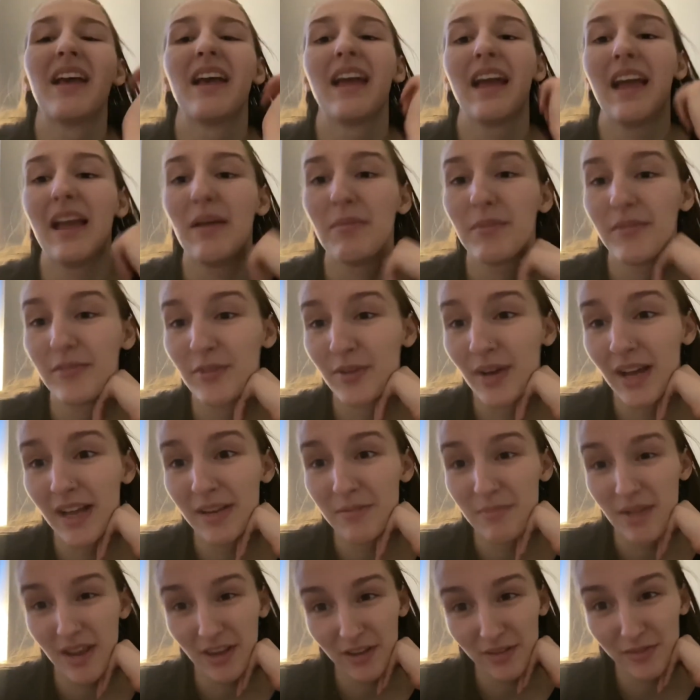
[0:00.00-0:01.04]
I've not had
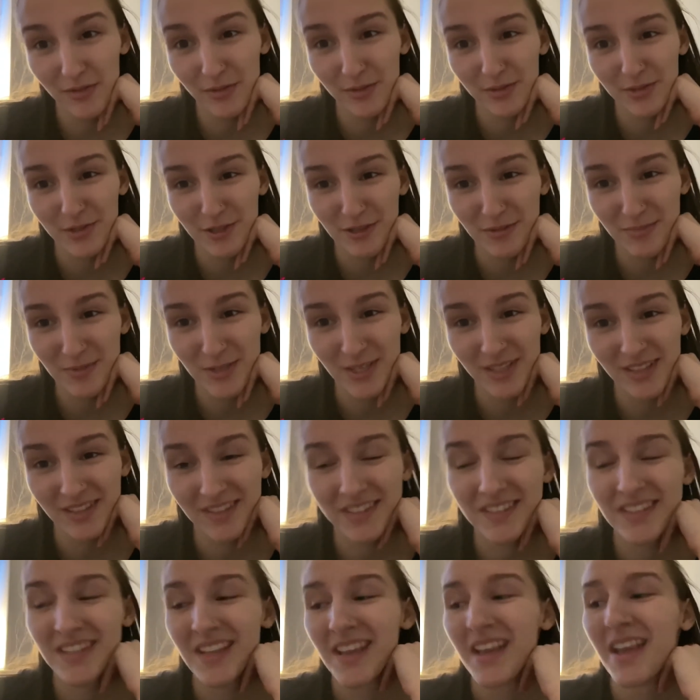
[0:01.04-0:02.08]
many of those
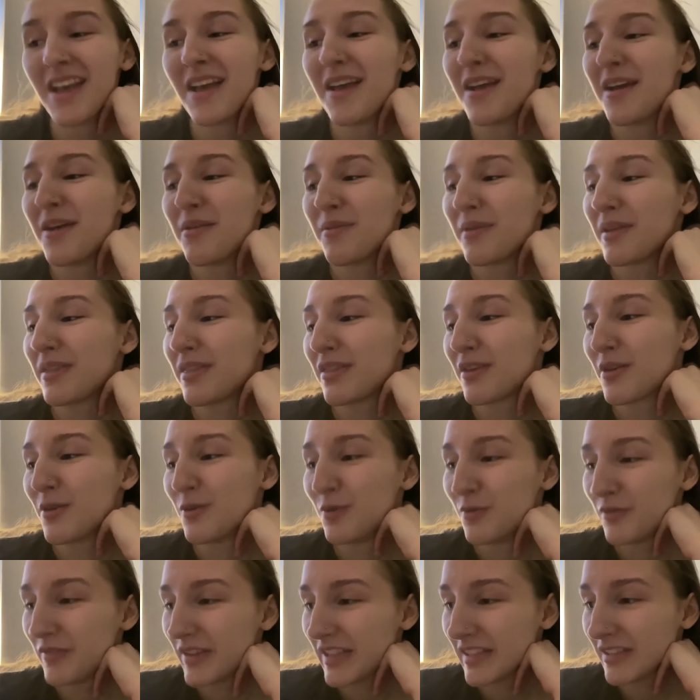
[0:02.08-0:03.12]
options with
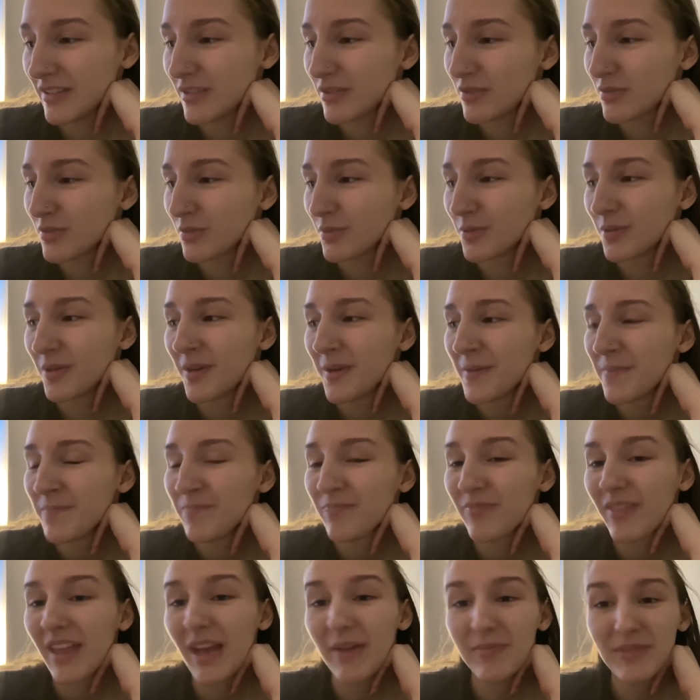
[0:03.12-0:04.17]
COVID, so
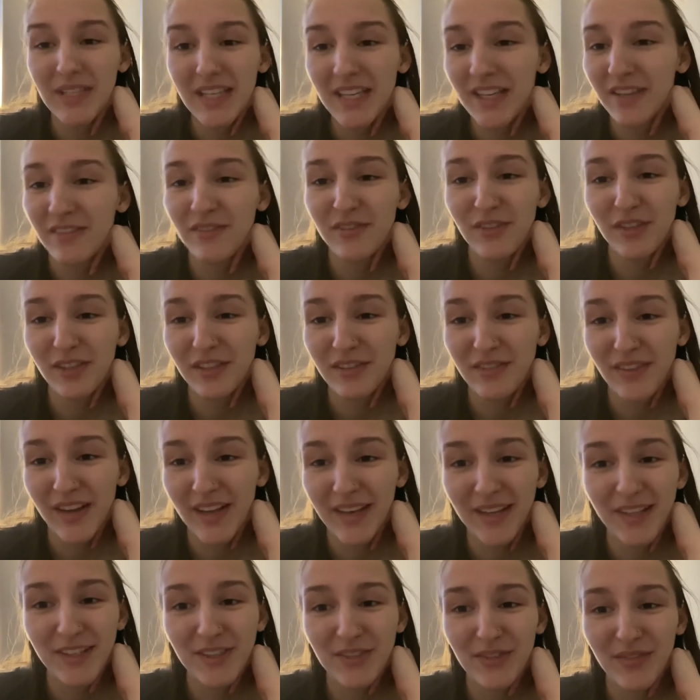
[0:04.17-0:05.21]
I'm taking full
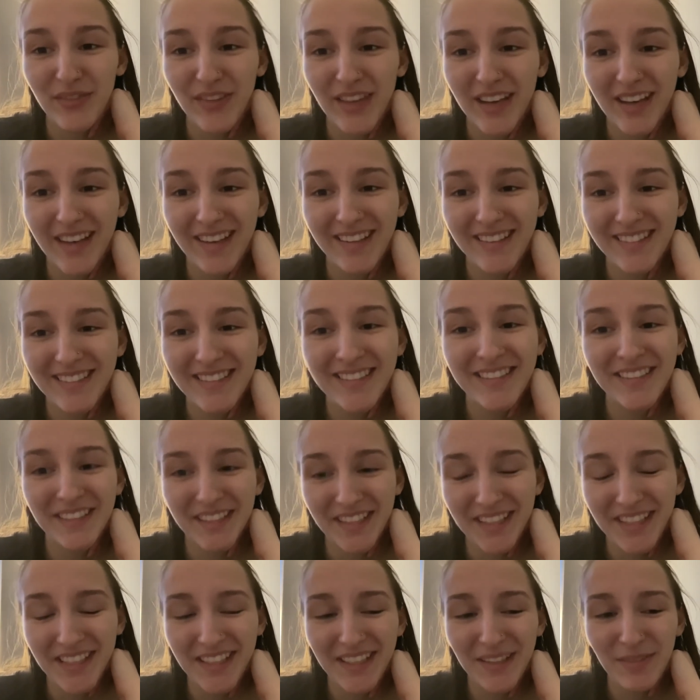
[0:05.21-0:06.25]
advantage of that
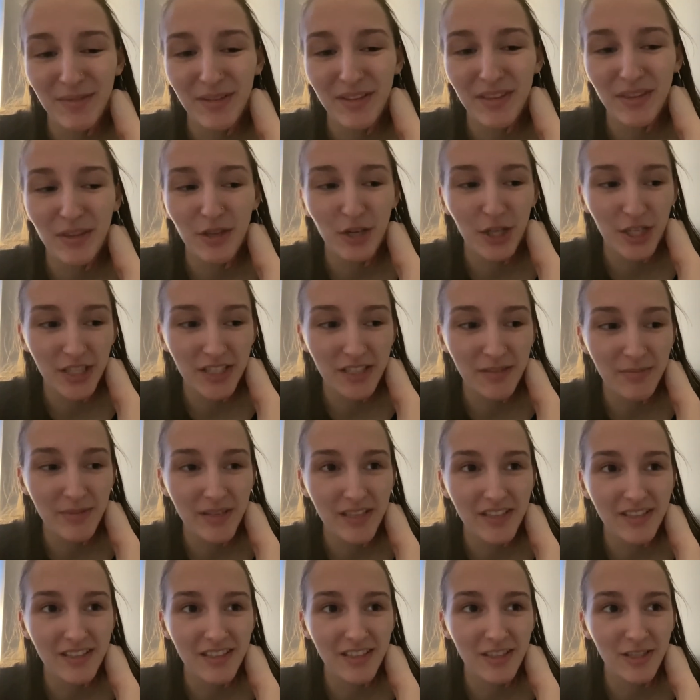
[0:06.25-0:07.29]
today with
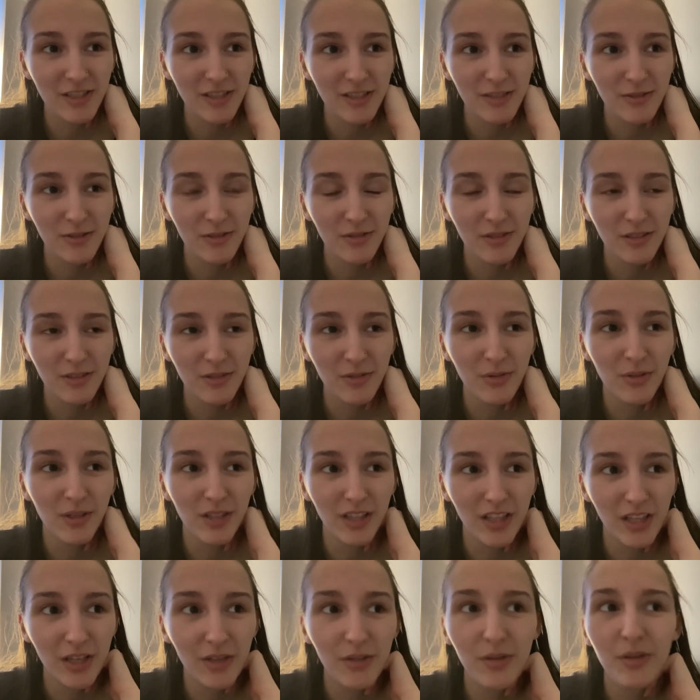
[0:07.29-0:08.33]
Christmas and just gonna go all
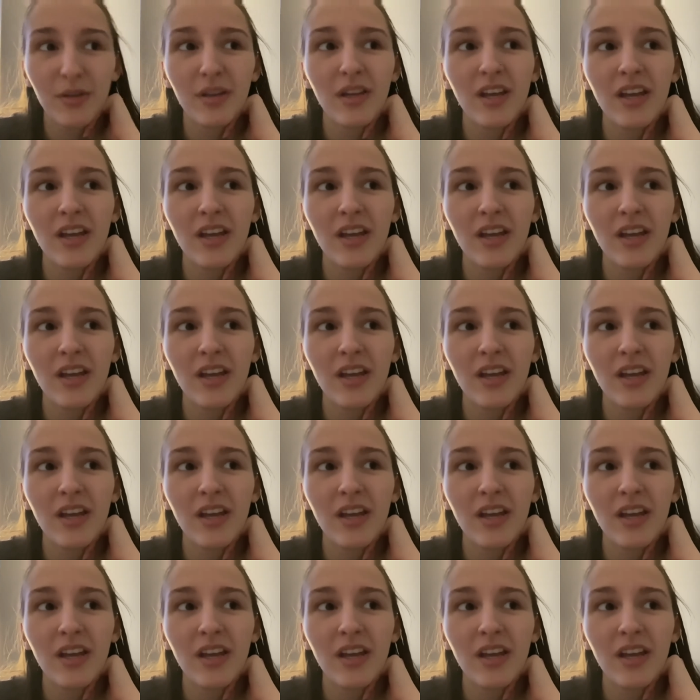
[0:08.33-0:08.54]
out.